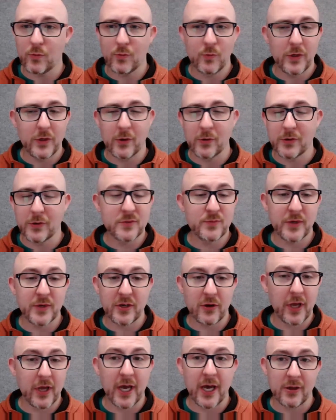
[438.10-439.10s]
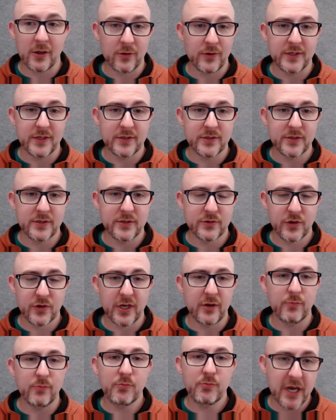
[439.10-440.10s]
we only spend our calories
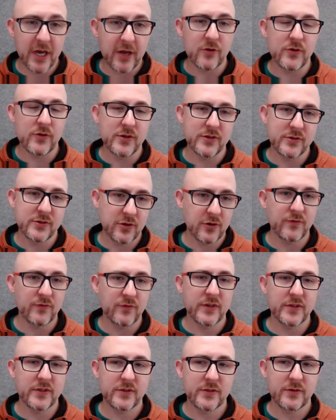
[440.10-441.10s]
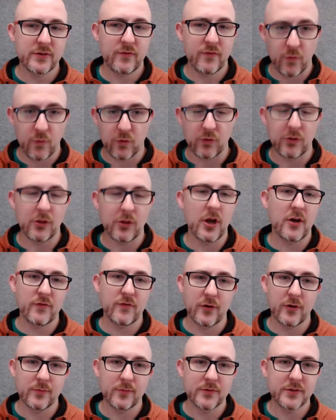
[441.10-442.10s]
trying to better this service for law
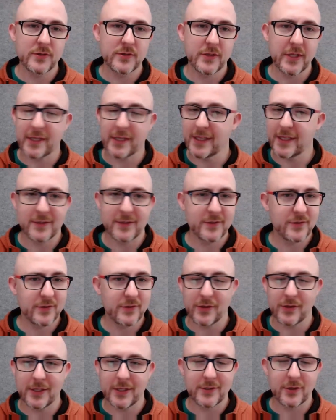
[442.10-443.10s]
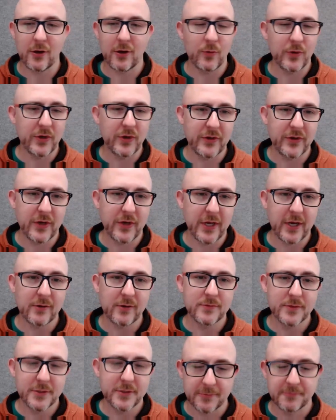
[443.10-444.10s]
firms. Like that's all we do
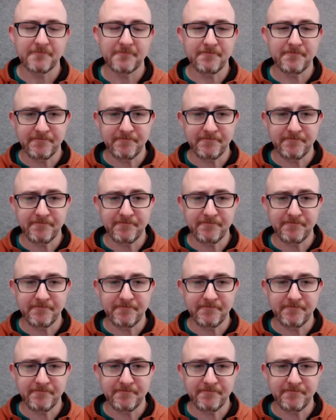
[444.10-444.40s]
now. So.